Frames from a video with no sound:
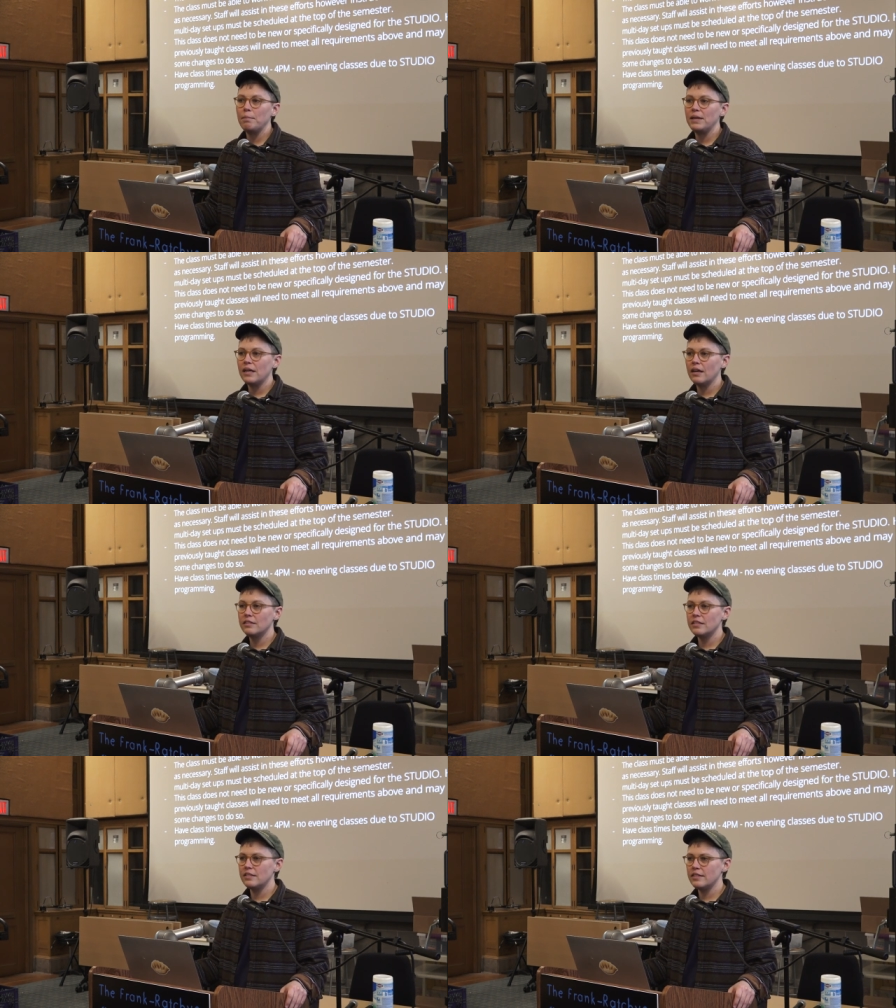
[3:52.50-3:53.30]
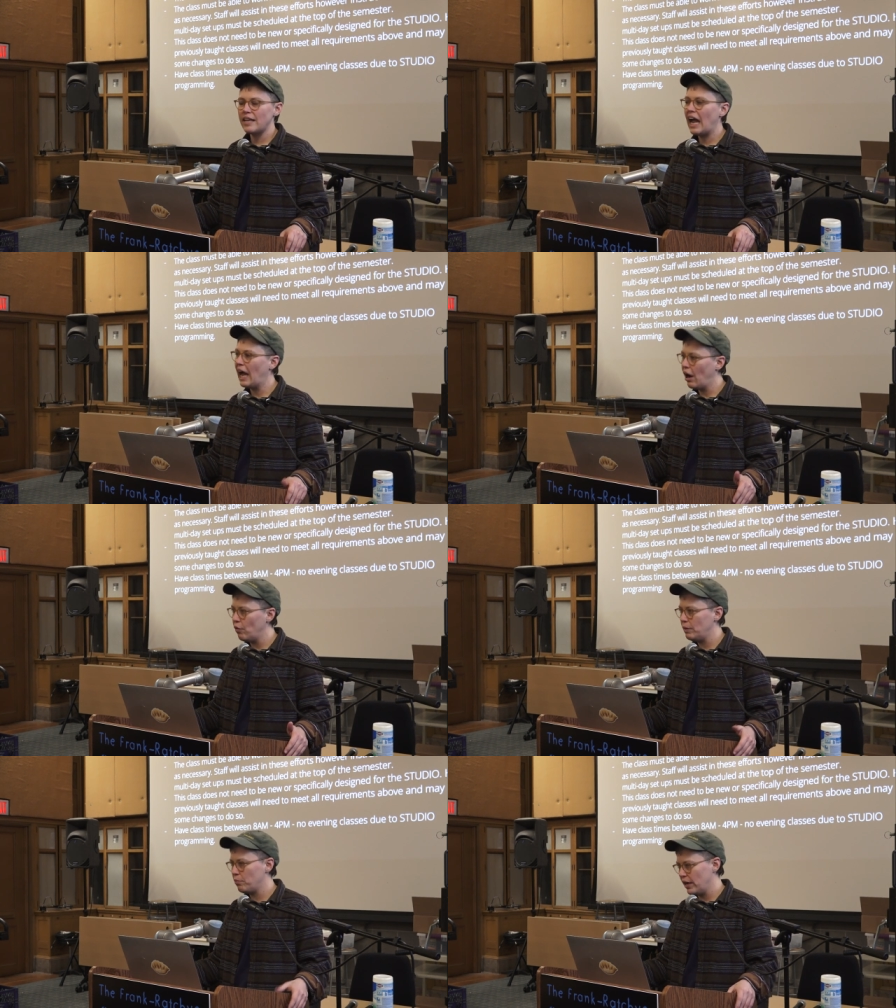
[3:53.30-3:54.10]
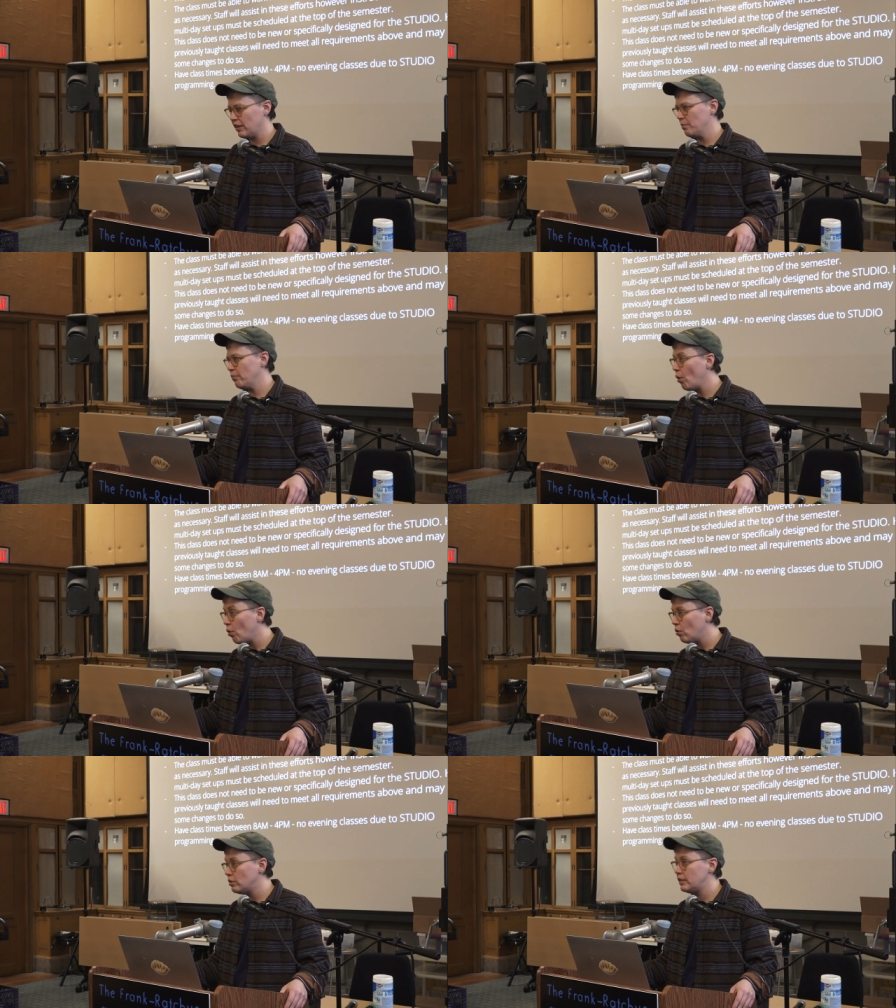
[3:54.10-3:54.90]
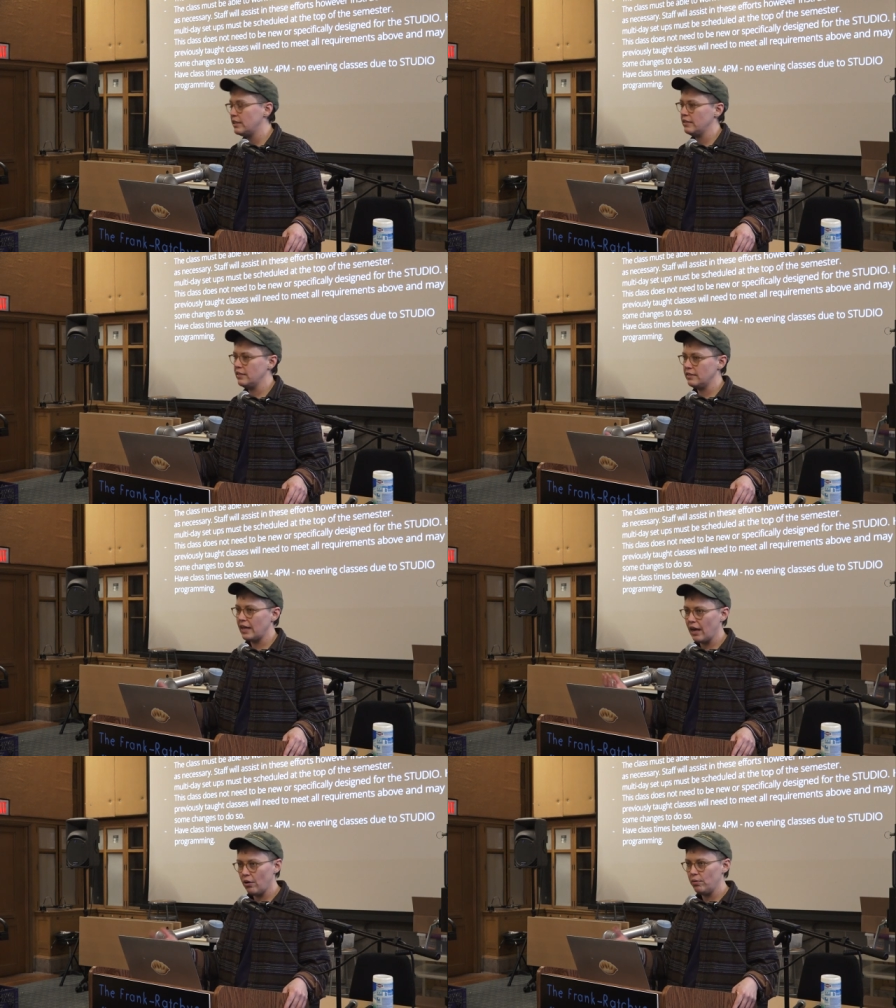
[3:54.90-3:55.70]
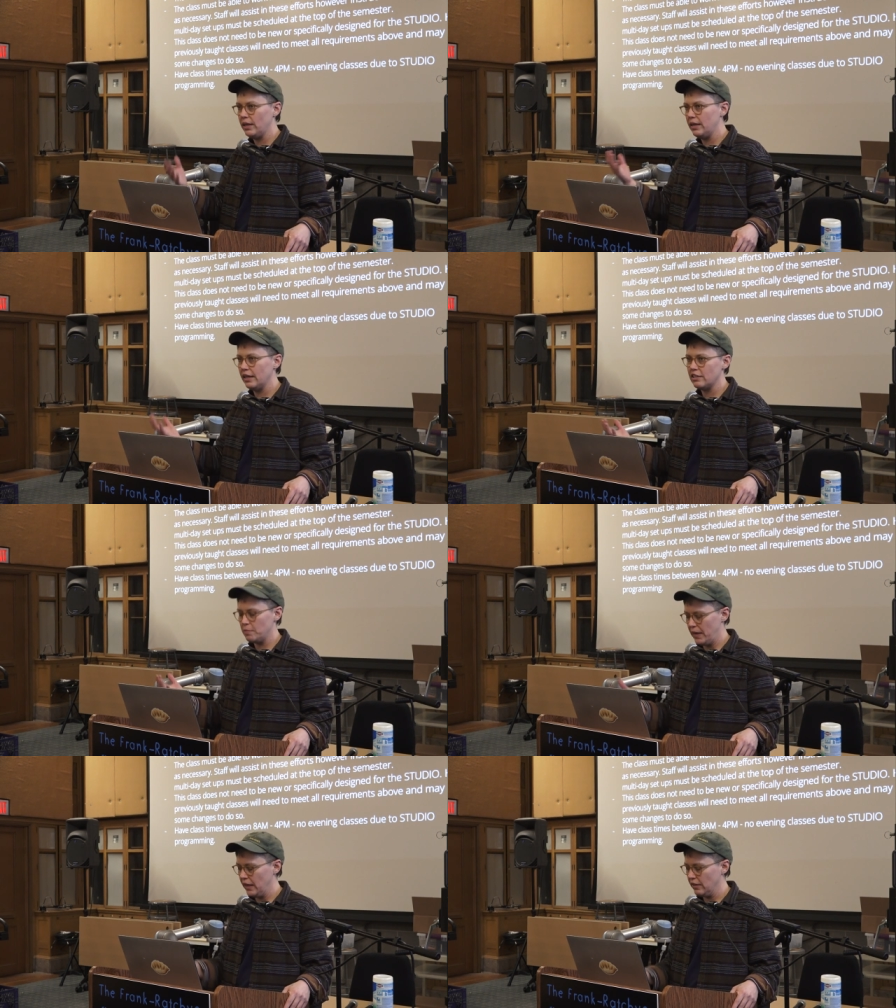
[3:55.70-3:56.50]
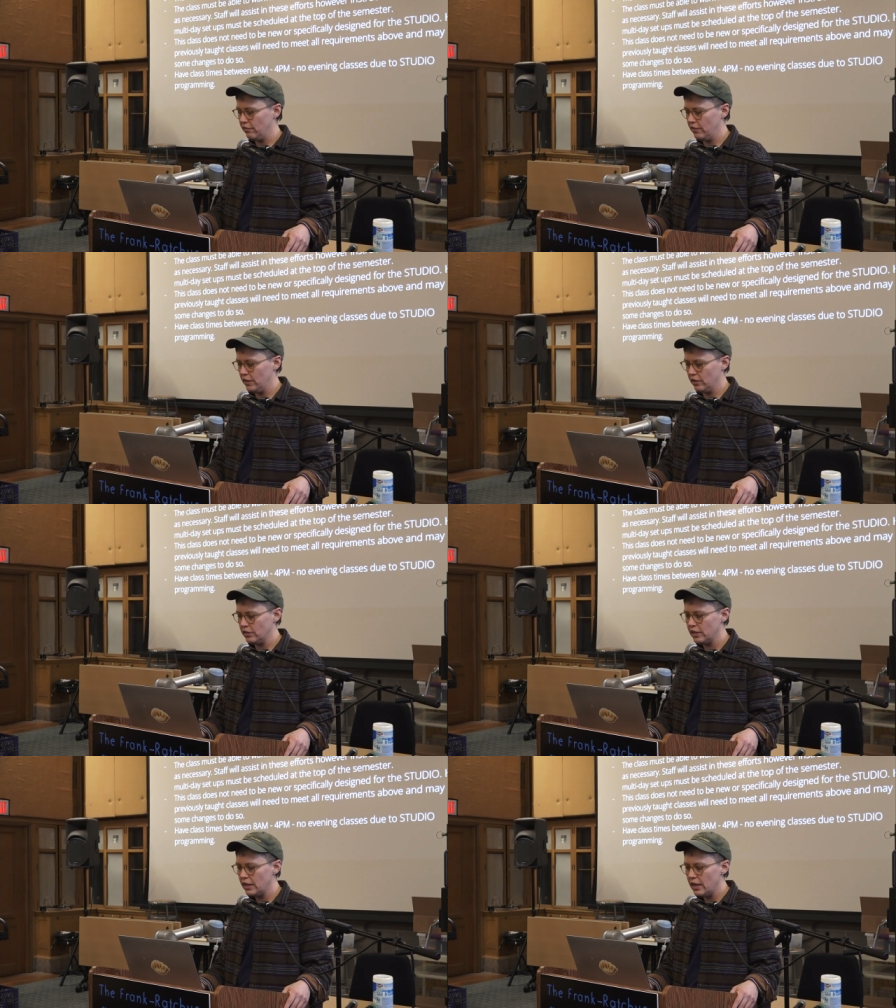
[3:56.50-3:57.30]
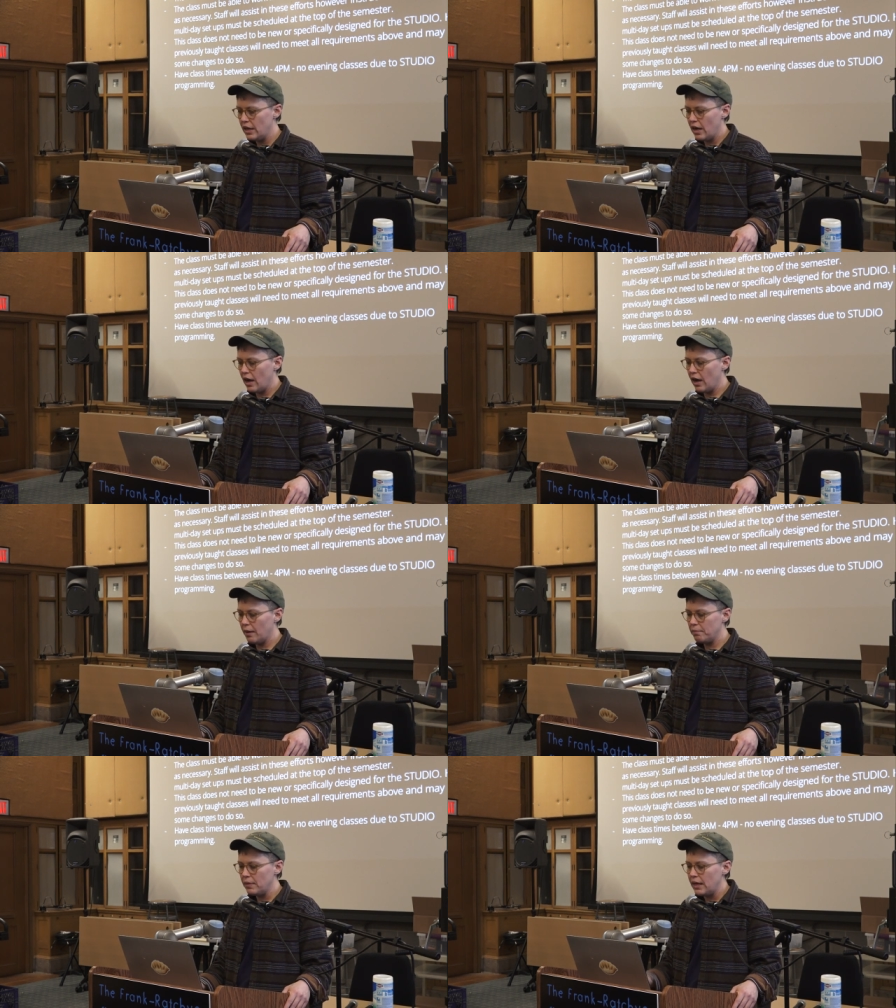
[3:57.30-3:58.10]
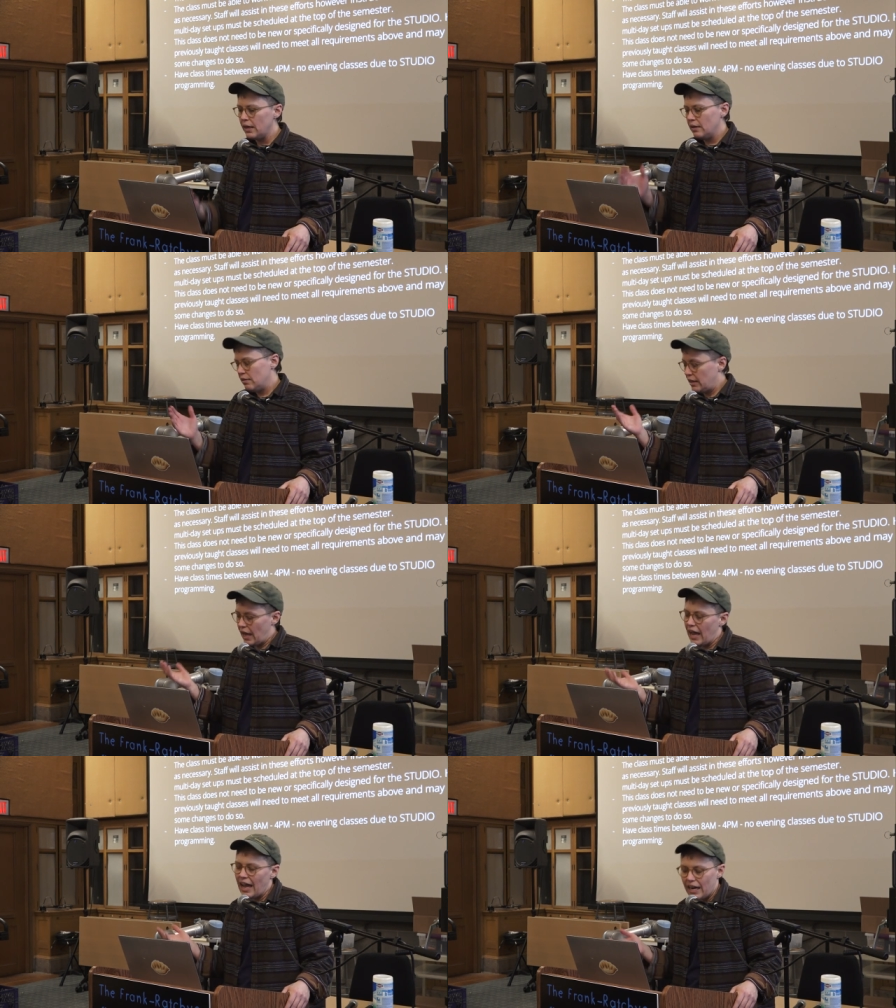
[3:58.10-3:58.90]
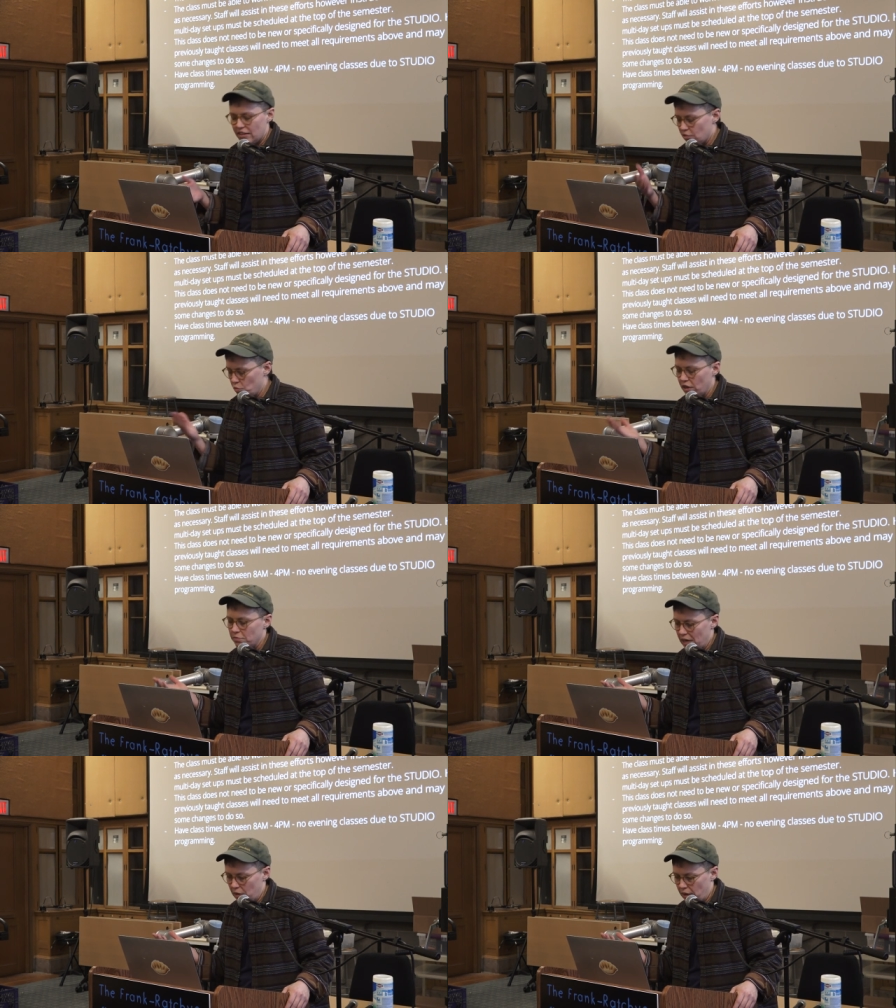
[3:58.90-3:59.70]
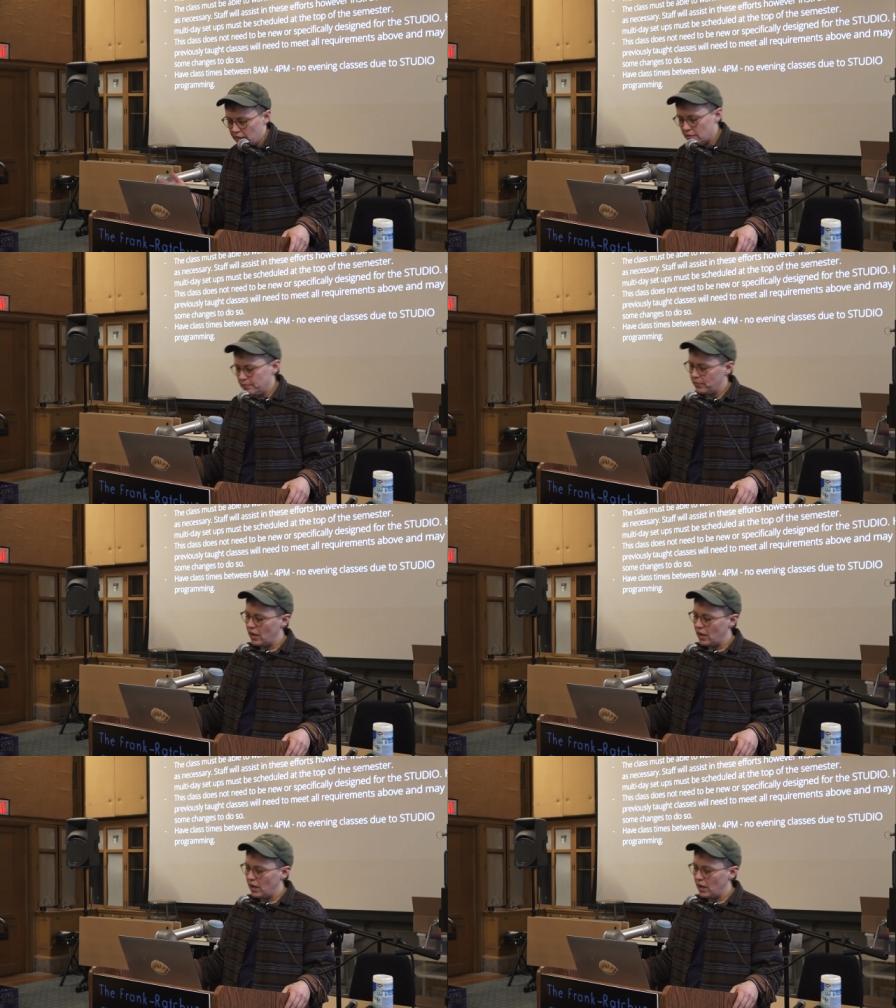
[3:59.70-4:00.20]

because this is how we break the mold, this is how we expand the field. And it's one of many ways.